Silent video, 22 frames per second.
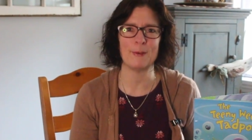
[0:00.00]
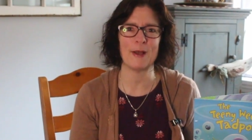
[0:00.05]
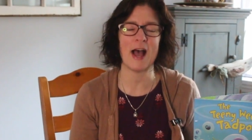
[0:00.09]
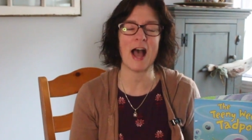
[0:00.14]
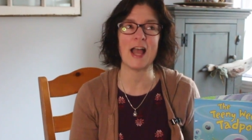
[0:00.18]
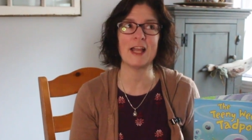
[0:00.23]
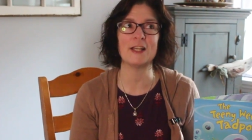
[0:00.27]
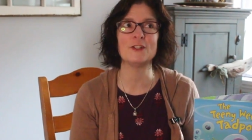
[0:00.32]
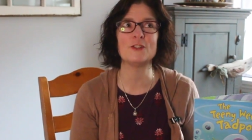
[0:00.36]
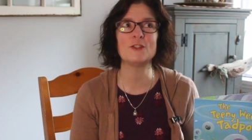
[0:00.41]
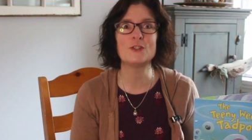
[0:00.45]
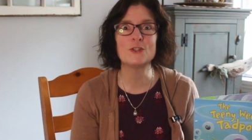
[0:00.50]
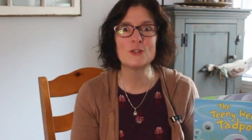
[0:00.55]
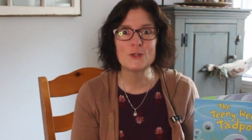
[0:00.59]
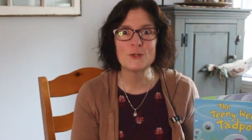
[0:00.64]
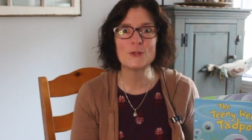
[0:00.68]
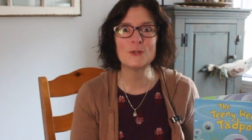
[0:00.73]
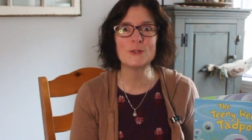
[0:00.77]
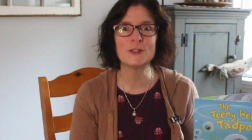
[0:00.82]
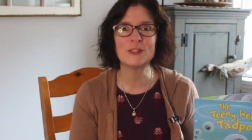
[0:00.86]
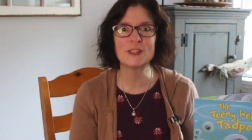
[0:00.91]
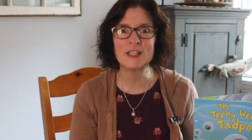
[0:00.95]
But I
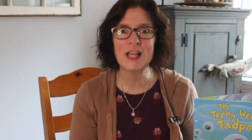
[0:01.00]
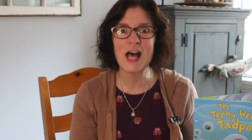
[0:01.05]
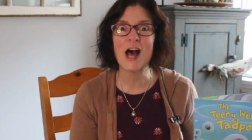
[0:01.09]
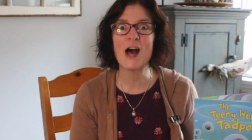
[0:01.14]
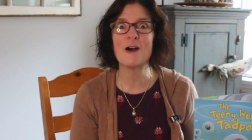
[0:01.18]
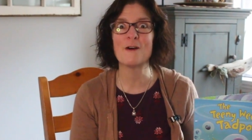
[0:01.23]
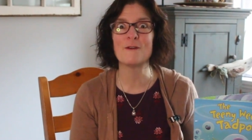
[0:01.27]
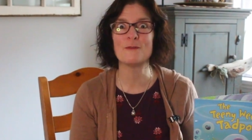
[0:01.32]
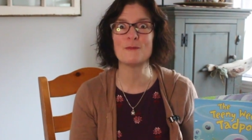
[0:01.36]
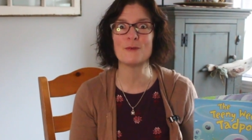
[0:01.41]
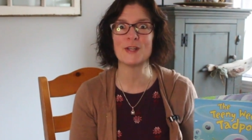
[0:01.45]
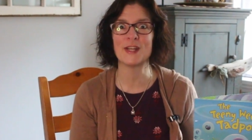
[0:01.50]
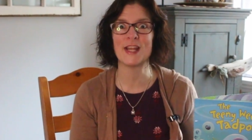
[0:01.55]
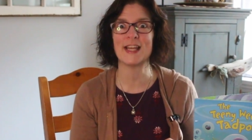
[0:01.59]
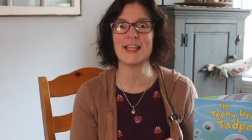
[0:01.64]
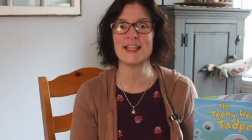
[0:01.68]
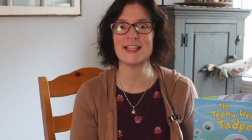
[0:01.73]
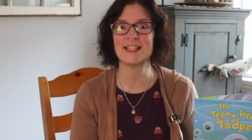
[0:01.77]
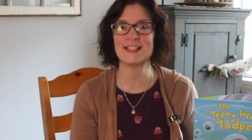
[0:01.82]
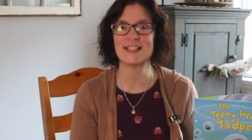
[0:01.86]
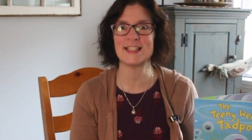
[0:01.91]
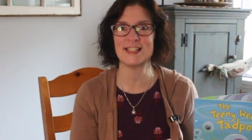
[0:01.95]
do love when I
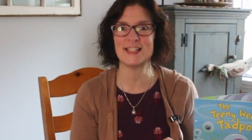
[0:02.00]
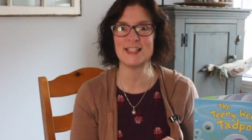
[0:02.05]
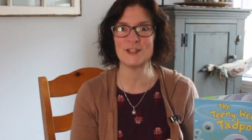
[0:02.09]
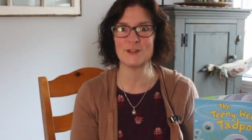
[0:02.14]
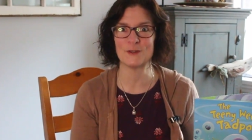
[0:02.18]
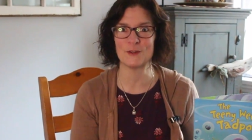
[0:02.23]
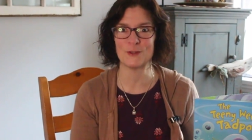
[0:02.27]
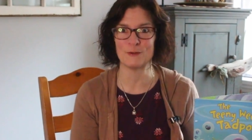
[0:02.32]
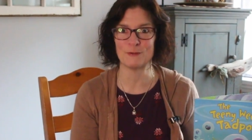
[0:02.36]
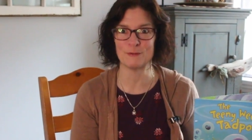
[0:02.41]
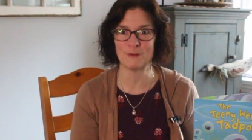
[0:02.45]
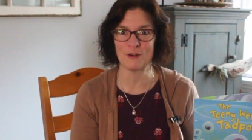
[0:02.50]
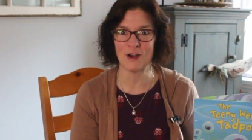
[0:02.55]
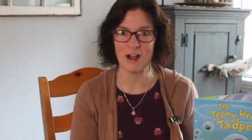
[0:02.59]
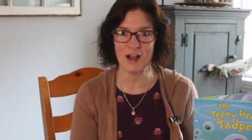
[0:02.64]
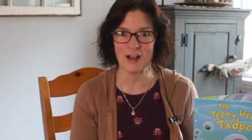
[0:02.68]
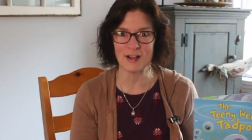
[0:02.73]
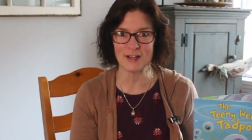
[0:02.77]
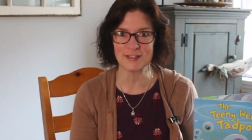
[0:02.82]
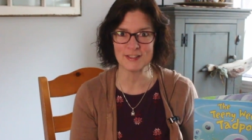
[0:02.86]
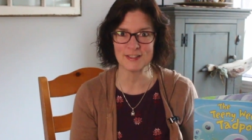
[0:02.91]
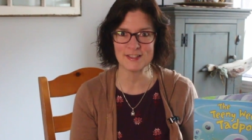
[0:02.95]
get to hear the
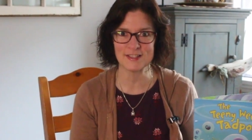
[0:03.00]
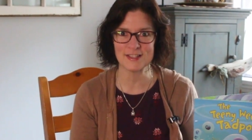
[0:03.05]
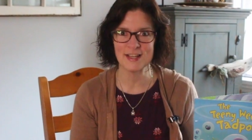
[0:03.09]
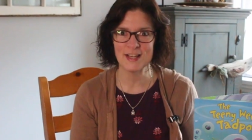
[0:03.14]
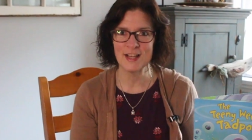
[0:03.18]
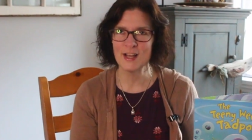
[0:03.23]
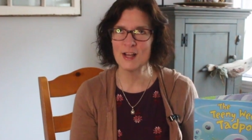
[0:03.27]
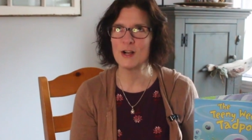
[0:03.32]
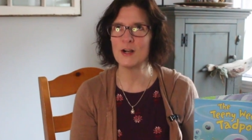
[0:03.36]
frogs.